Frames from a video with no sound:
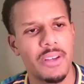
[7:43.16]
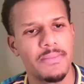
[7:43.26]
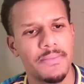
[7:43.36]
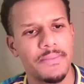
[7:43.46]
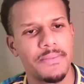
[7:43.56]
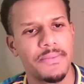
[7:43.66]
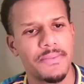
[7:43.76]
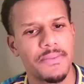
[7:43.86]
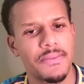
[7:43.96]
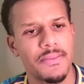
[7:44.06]

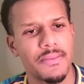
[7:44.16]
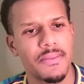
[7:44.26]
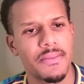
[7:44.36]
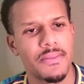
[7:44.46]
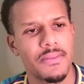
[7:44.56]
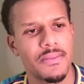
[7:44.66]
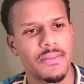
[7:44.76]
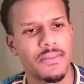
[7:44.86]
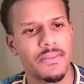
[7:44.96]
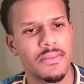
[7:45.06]

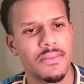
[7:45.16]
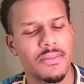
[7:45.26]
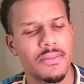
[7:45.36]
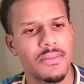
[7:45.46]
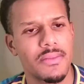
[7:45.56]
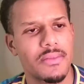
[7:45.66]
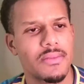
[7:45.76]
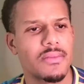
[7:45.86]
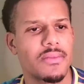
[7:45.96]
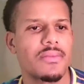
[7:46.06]

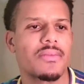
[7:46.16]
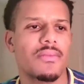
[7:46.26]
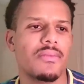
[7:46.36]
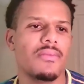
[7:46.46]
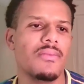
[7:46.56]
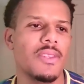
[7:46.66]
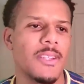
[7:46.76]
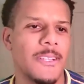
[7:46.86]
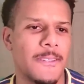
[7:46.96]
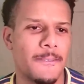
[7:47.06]

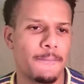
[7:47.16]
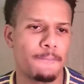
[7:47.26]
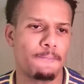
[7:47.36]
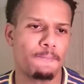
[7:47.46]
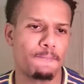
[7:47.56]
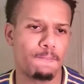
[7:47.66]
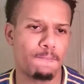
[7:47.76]
(silent)